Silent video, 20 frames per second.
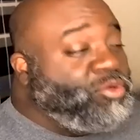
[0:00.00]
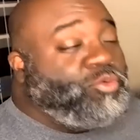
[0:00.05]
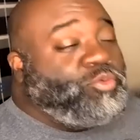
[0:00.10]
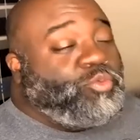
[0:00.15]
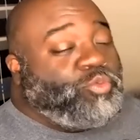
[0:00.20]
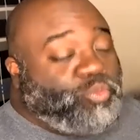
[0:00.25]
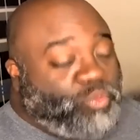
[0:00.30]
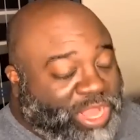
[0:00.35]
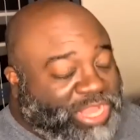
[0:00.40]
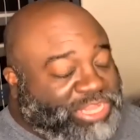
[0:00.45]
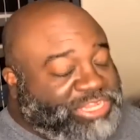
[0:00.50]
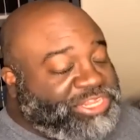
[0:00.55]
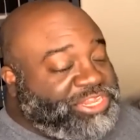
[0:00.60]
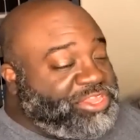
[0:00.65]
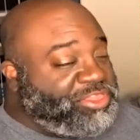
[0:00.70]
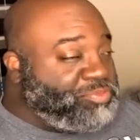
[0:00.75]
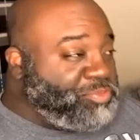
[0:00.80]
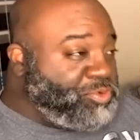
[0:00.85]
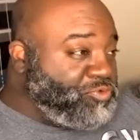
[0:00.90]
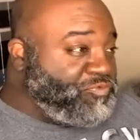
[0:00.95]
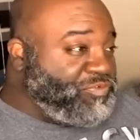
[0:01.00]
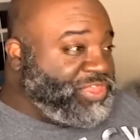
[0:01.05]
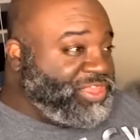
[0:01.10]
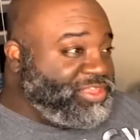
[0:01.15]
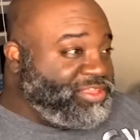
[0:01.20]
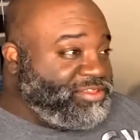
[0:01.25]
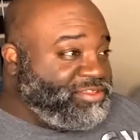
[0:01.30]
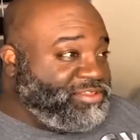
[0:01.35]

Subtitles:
Watch this movie.